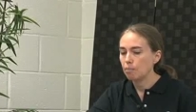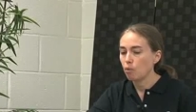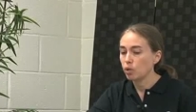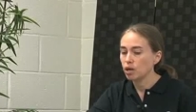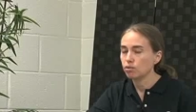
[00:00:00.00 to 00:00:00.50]

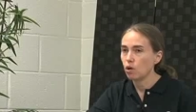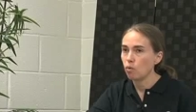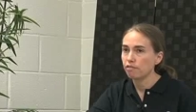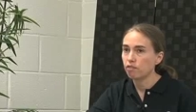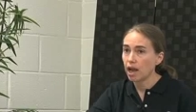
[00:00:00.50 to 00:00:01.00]
We don't know
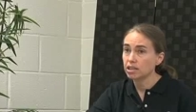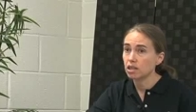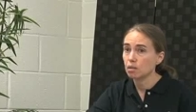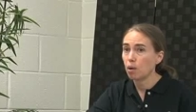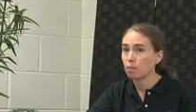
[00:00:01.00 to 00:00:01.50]
what
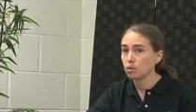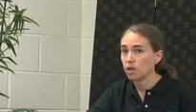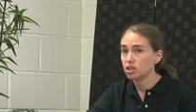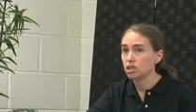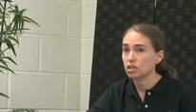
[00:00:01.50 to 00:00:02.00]
fraction of the
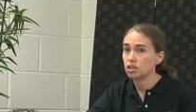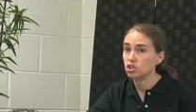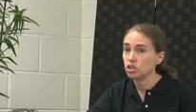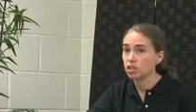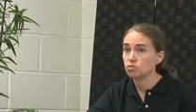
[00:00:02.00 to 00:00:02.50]
population
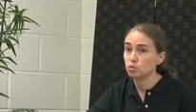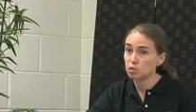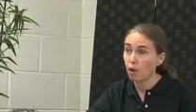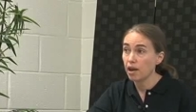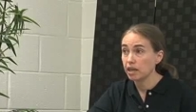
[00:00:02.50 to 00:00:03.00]
is
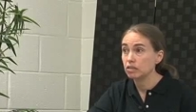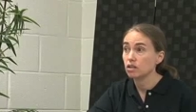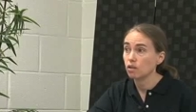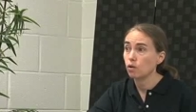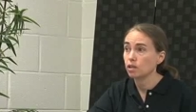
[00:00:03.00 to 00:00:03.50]
responding
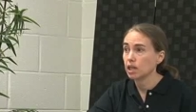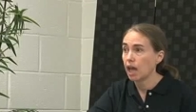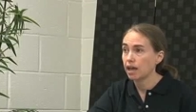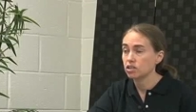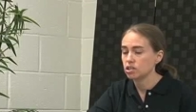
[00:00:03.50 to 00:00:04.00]
to the oil and gas,